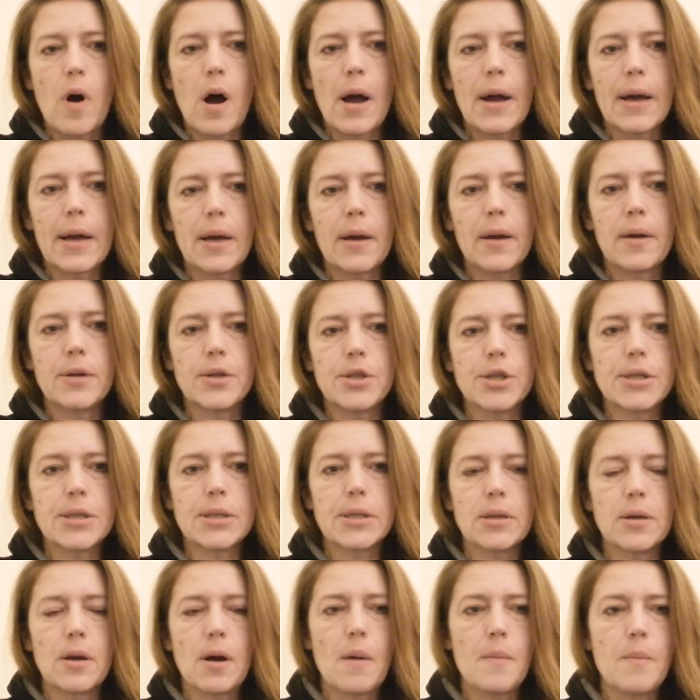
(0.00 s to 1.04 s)
I
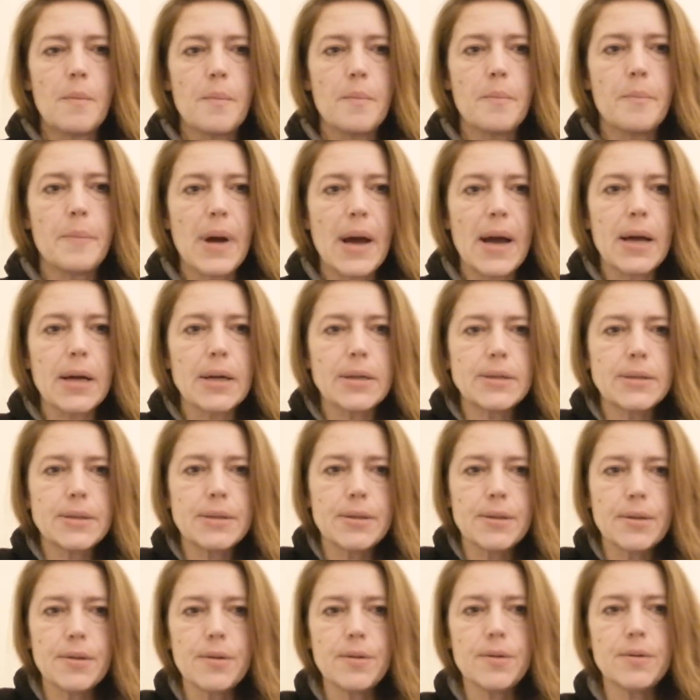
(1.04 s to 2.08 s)
just come back
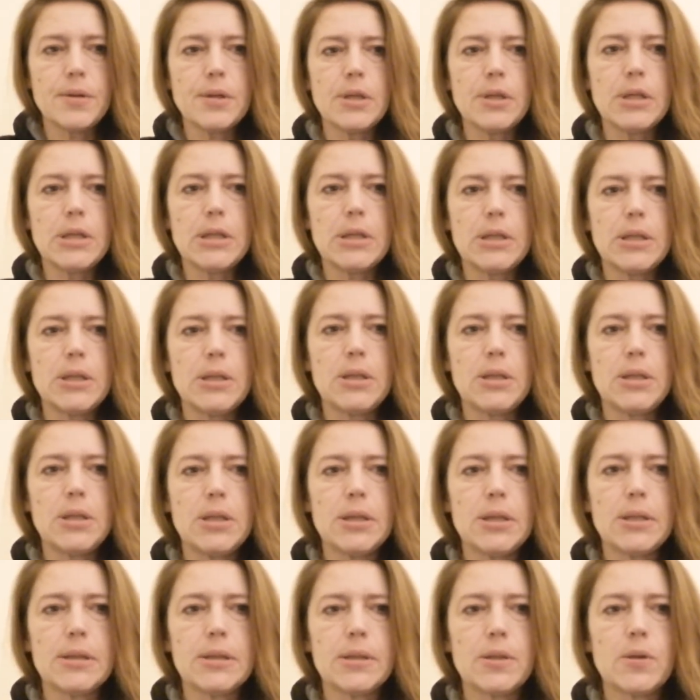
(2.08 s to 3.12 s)
to
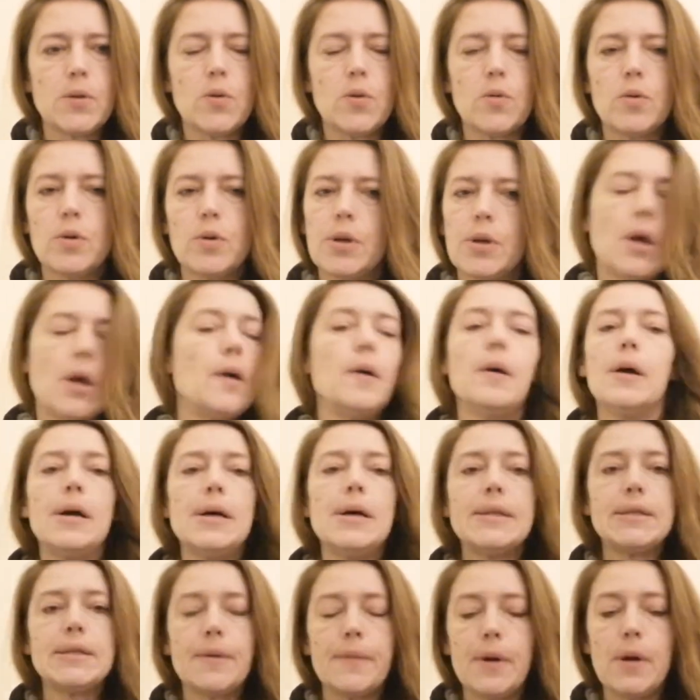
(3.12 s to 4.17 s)
Discord? No.
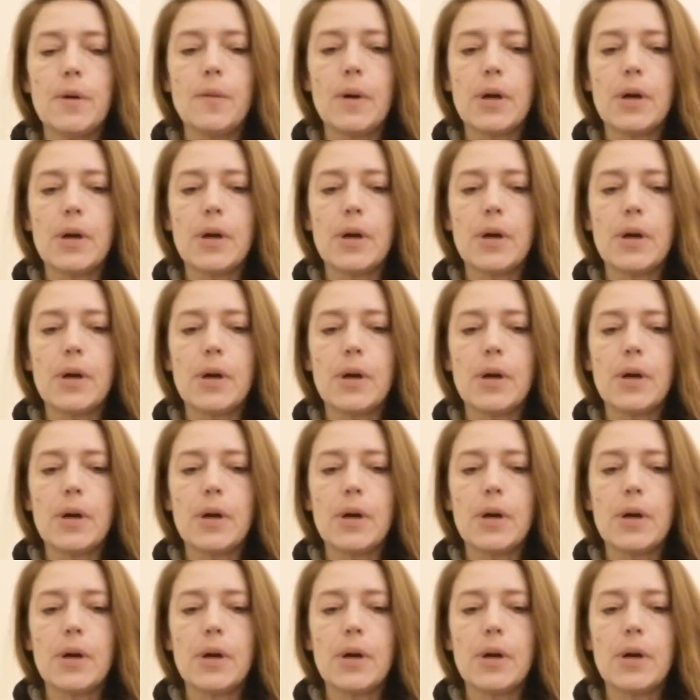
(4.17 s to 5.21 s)
So anyone who
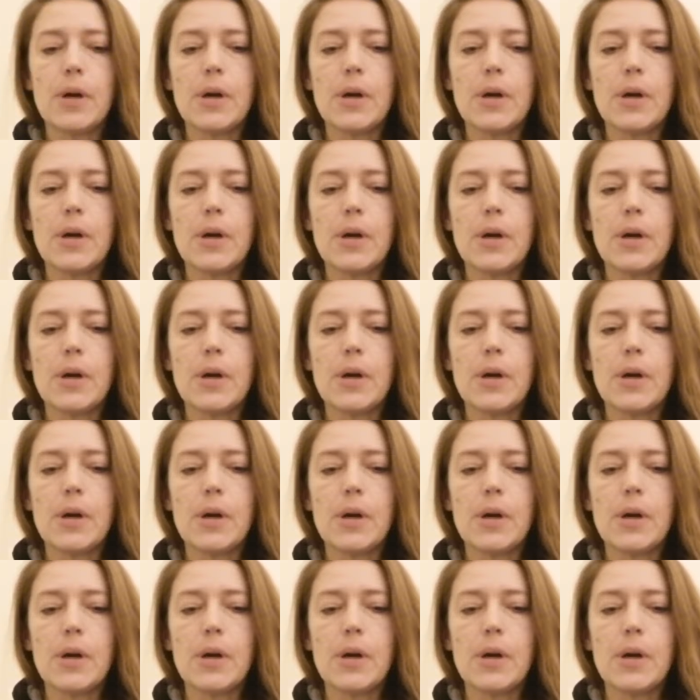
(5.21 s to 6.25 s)
doesn't know, round about
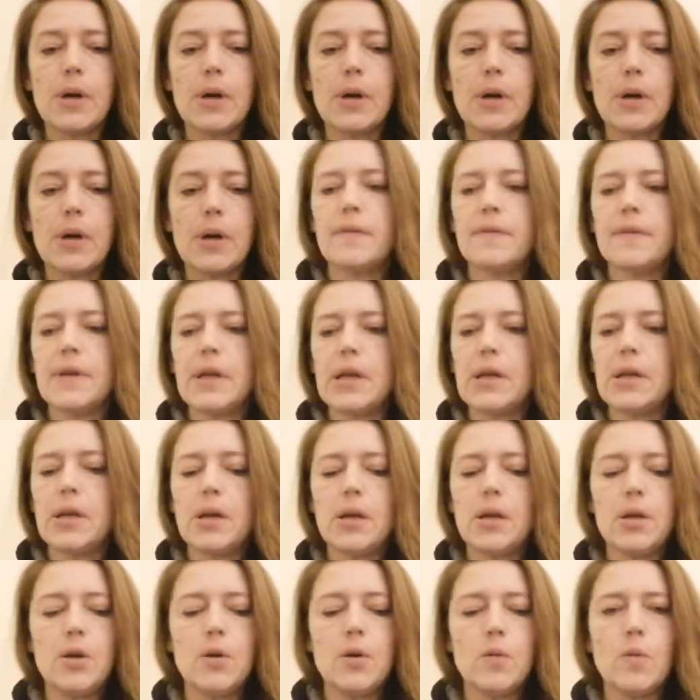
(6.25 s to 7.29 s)
this time every evening,
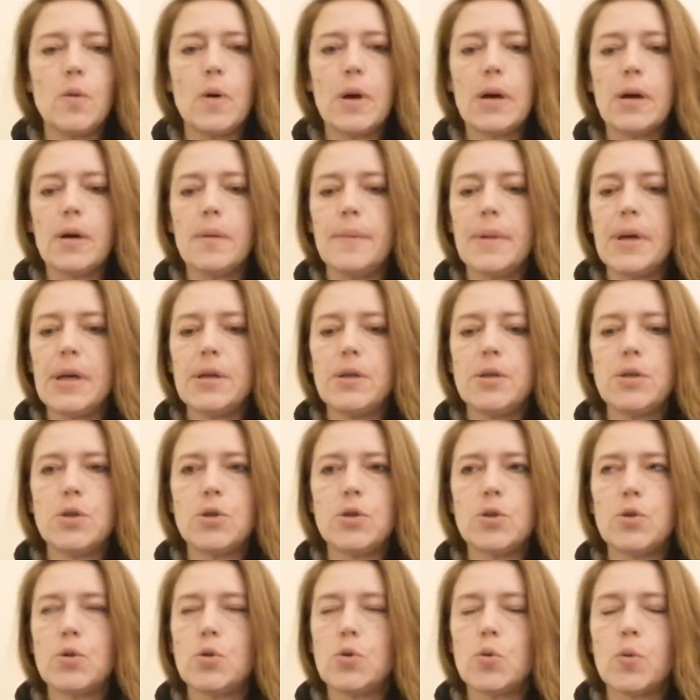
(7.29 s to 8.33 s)
you will hear me
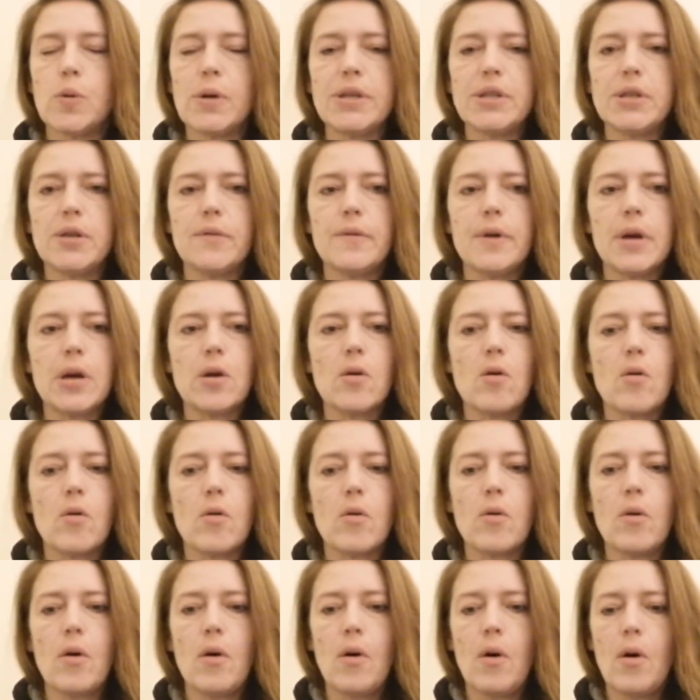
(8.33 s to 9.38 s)
twittering
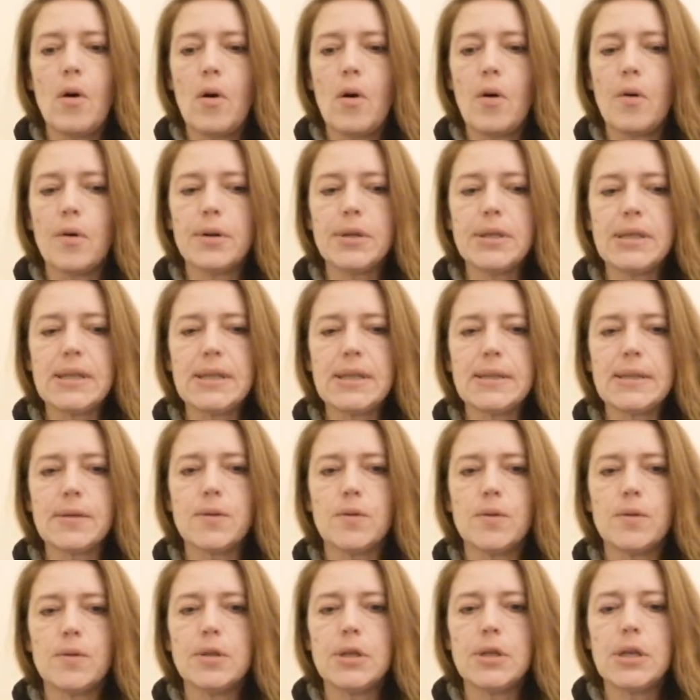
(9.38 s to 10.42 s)
on on
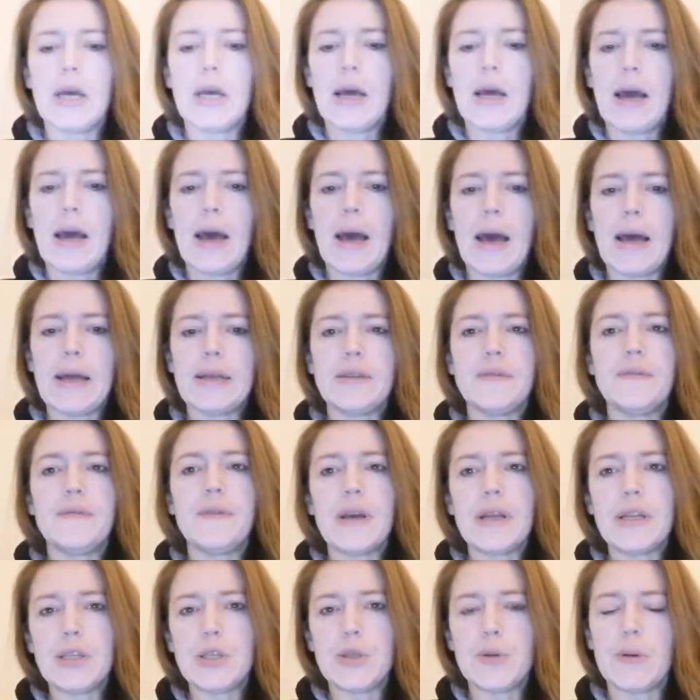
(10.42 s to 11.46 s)
Discord, and
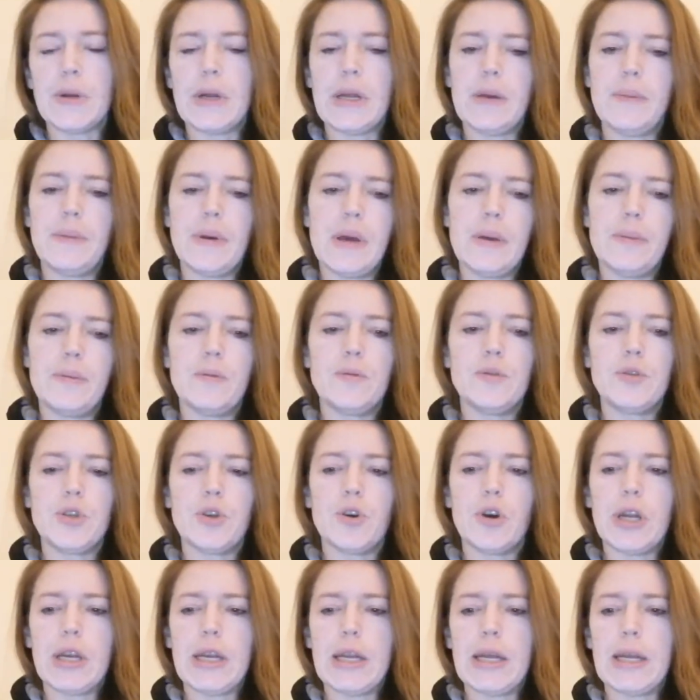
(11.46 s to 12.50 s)
eventually people
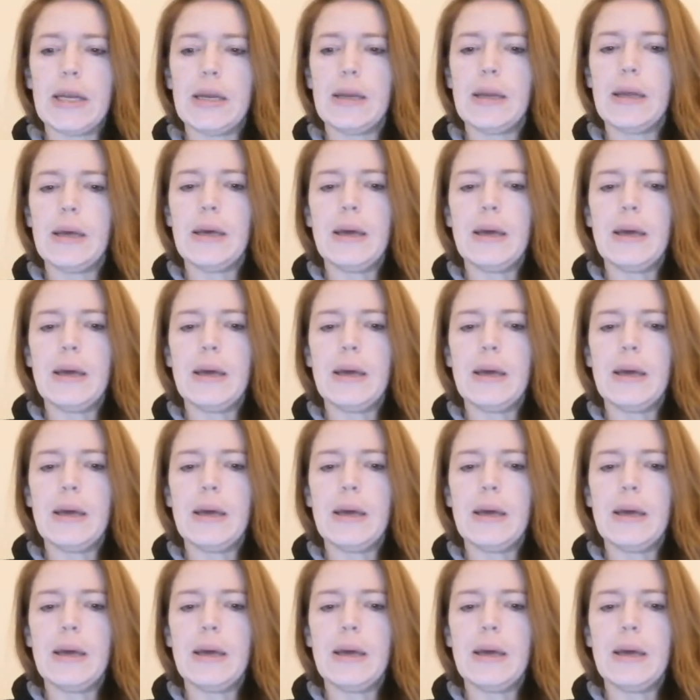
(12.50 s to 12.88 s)
join in,